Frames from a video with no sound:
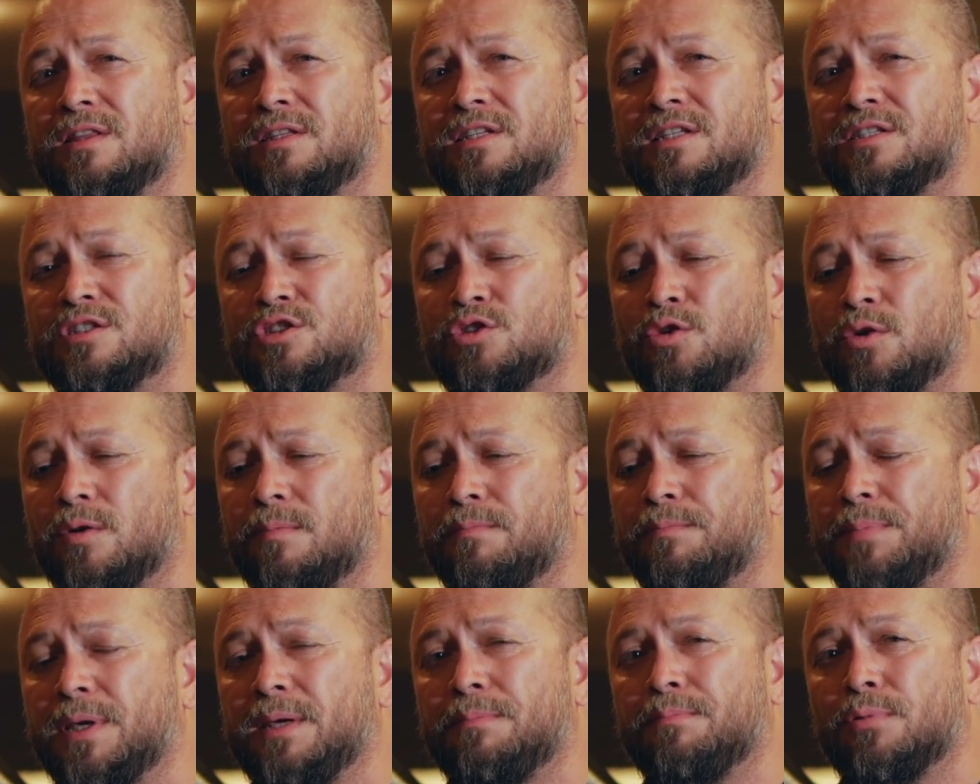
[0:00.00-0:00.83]

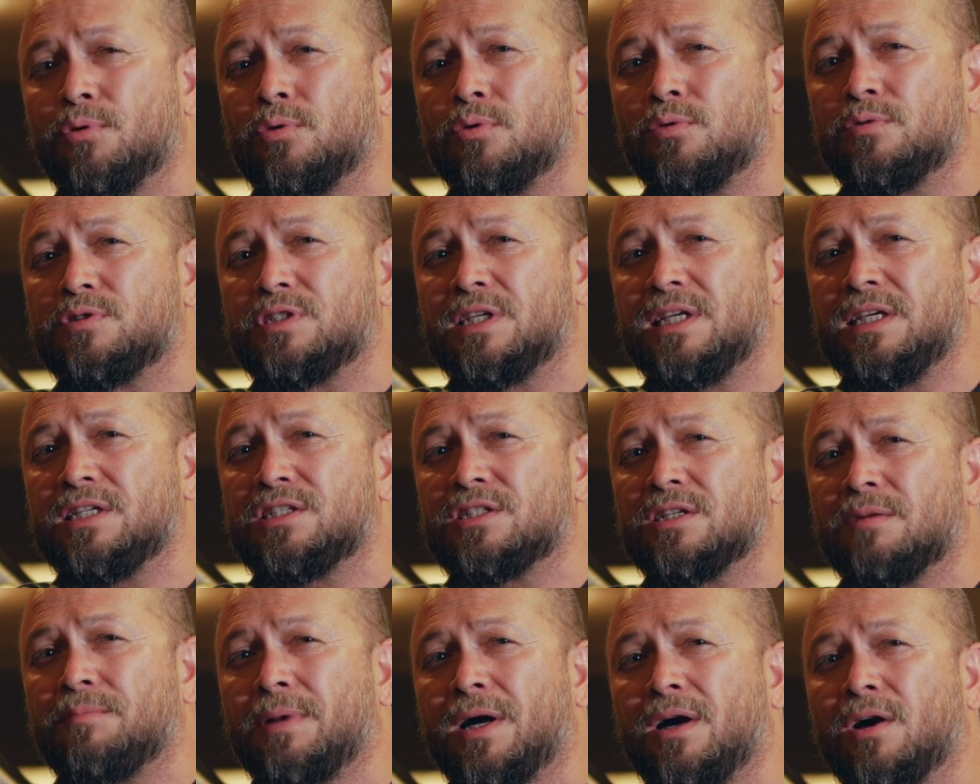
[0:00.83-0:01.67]
certain people who
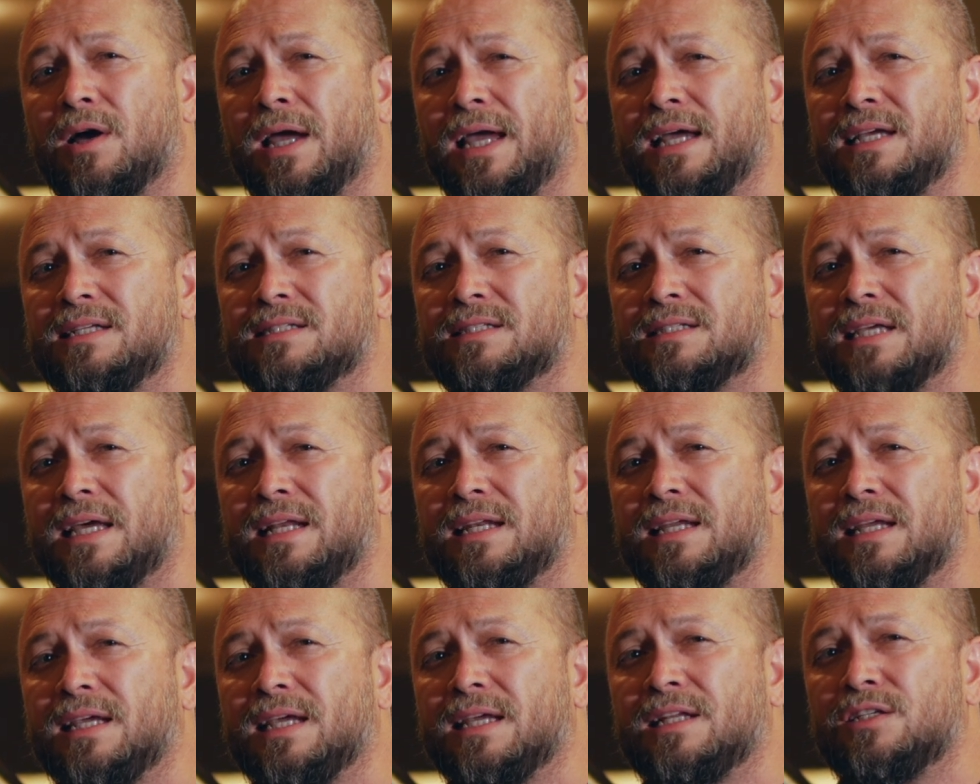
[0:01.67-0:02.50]
teach about
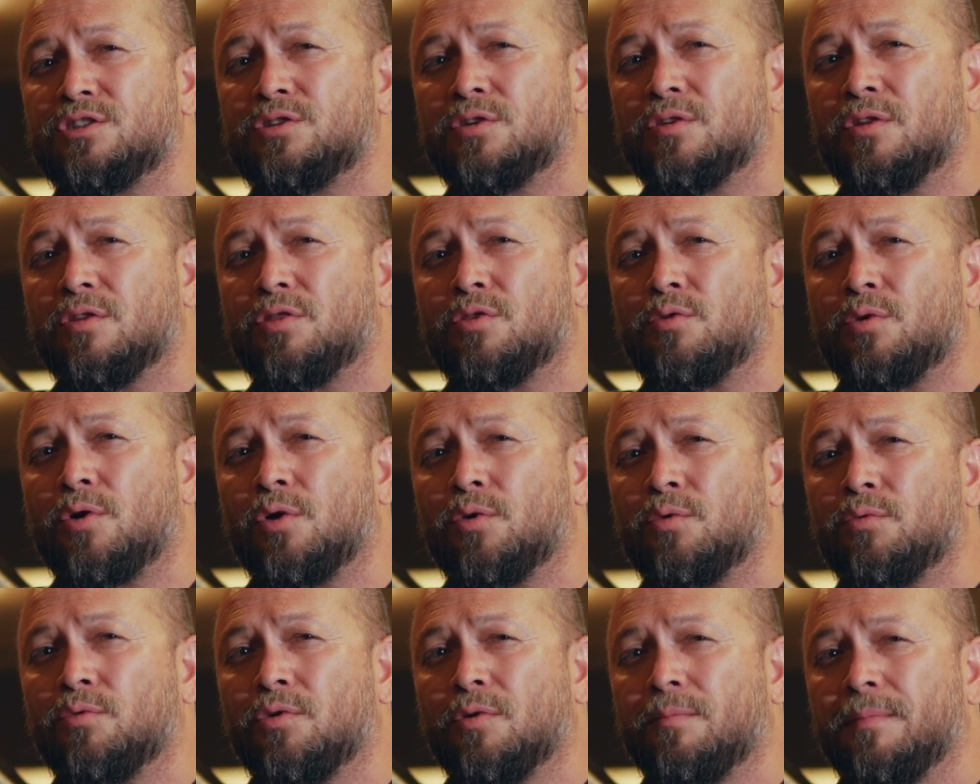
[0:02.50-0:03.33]
ascending into the
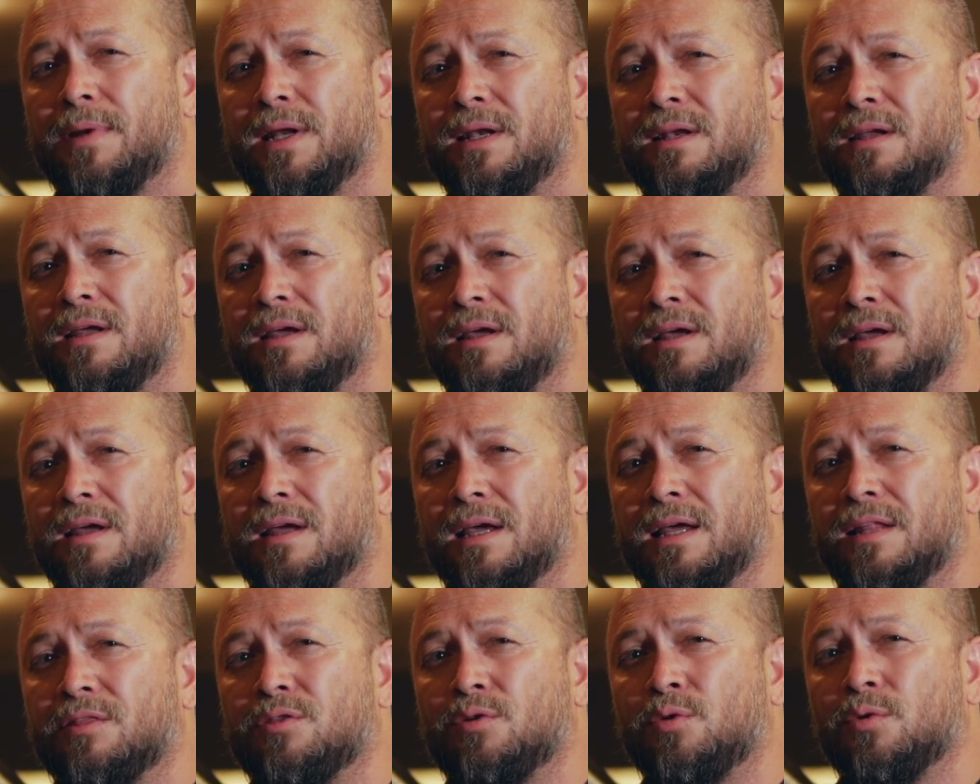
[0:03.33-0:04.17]
throne room
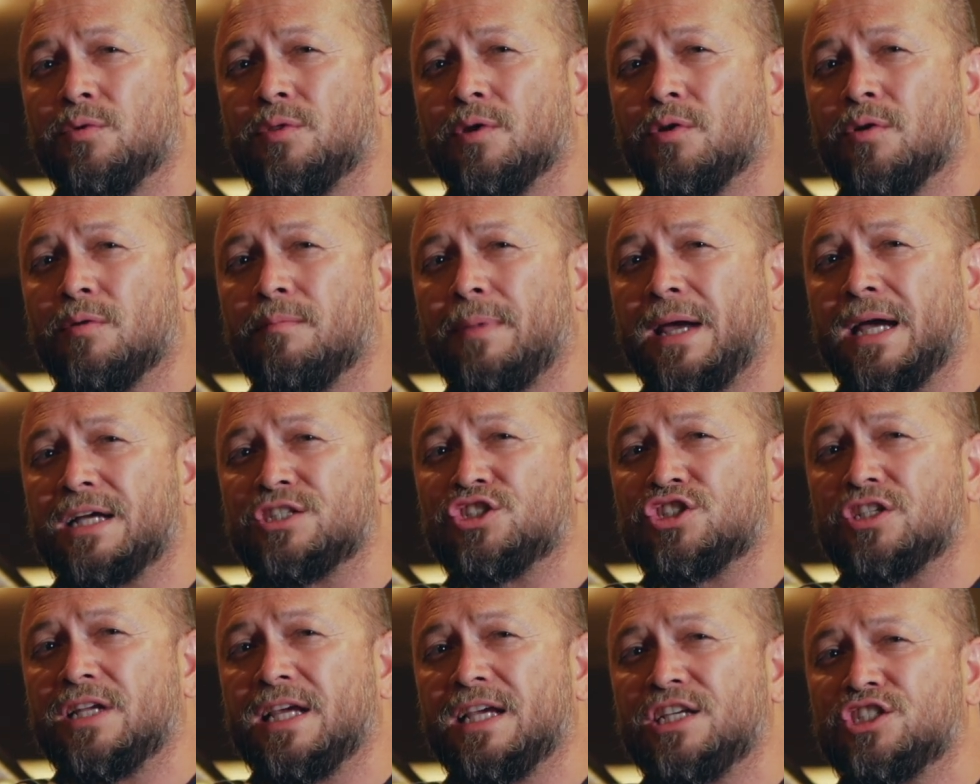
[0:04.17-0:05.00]
and through their
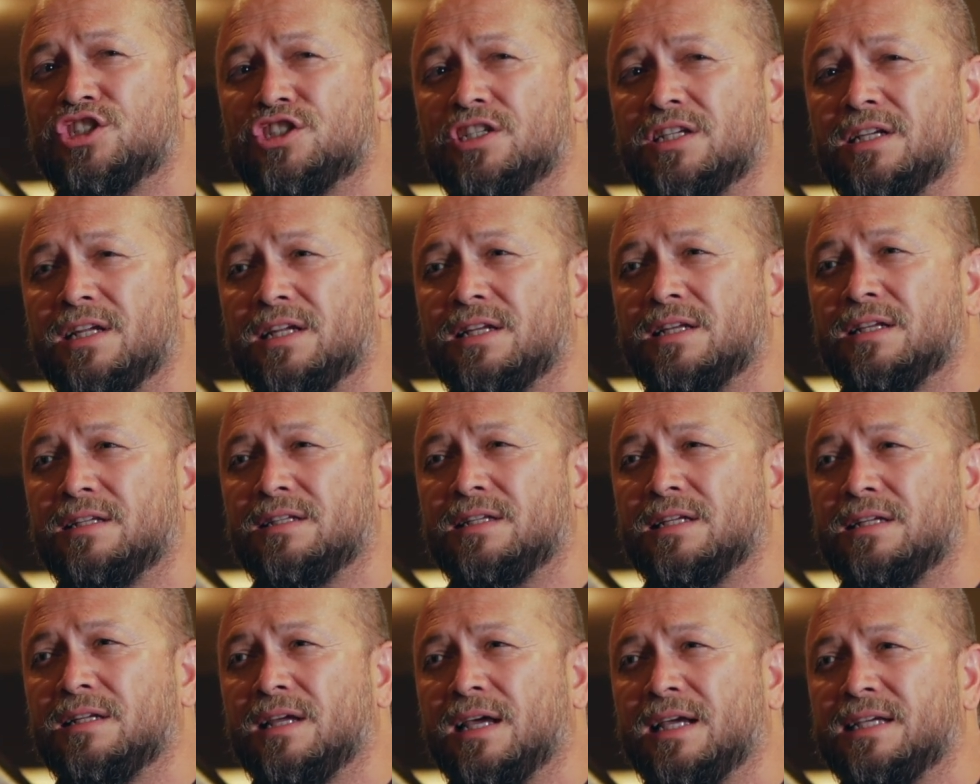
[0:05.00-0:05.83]
imagination and
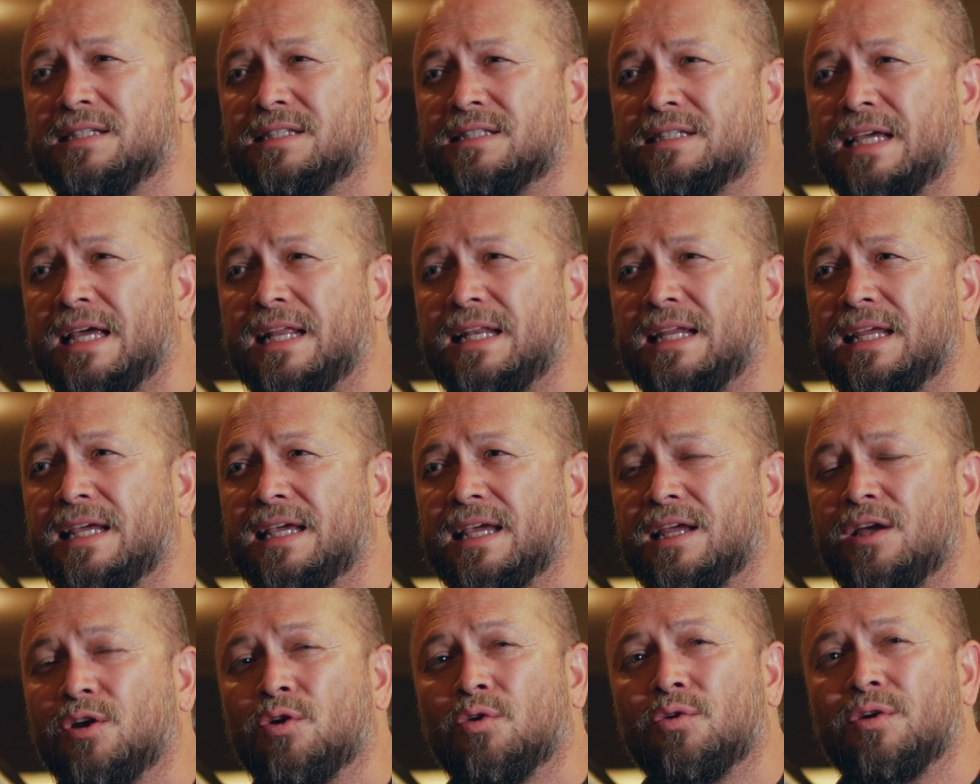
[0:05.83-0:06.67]
ascending
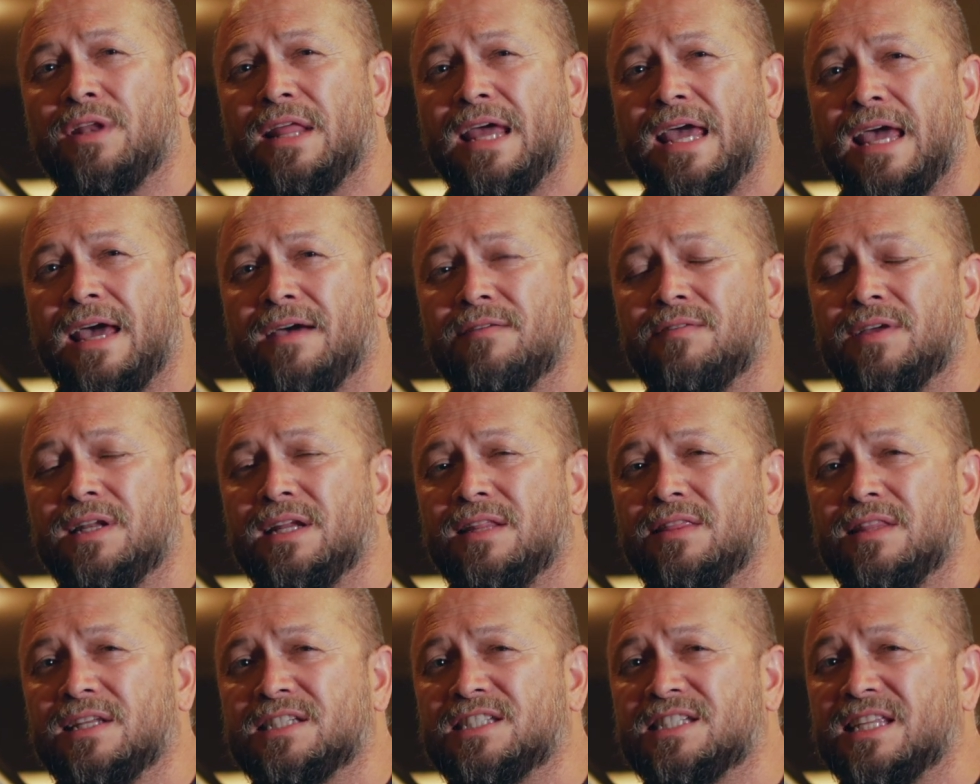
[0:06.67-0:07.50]
and going to heaven
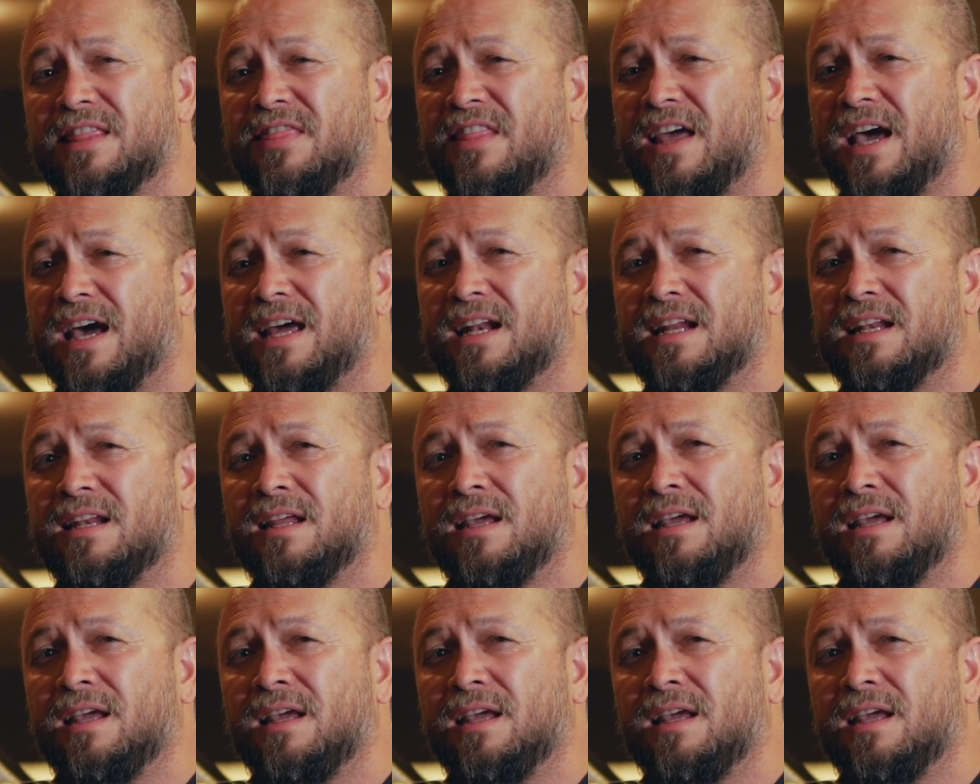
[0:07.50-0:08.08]
and this and that.